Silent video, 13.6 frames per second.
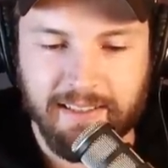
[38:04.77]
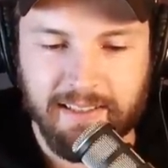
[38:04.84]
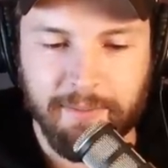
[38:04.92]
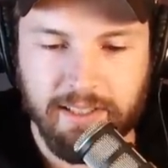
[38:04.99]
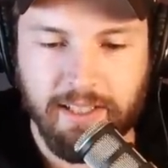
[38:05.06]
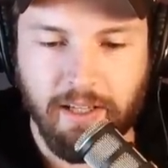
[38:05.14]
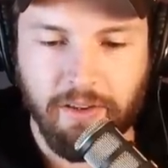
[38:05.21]
We
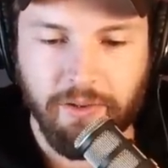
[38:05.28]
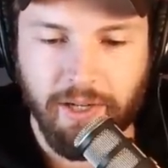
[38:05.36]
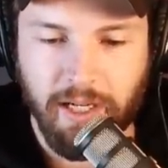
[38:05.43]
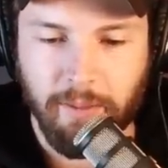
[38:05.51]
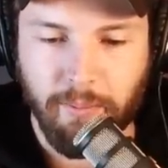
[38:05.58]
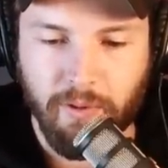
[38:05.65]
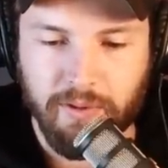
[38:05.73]
looked at other
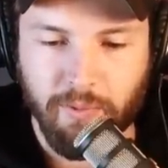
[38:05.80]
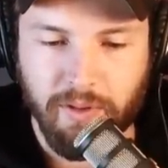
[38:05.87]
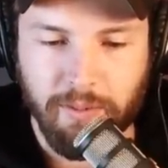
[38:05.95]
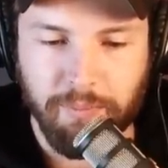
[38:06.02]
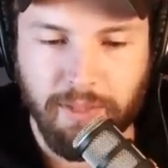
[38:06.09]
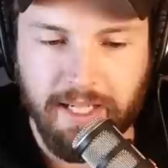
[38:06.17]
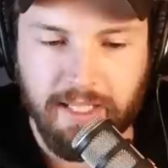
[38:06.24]
airports
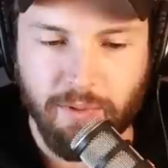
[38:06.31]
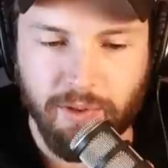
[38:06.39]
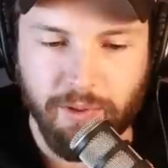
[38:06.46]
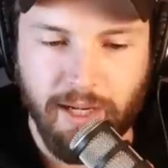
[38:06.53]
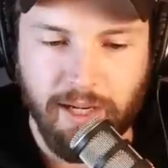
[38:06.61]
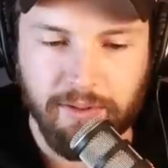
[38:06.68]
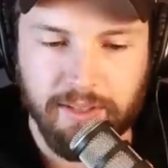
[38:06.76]
where the planes
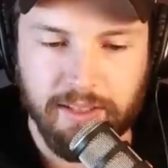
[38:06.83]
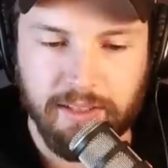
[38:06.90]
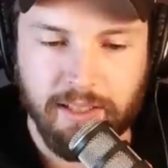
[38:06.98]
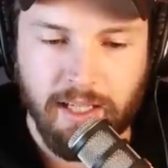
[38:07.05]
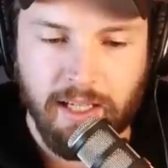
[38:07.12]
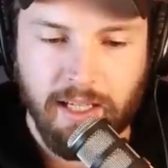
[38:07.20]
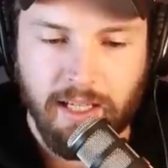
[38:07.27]
were grounded.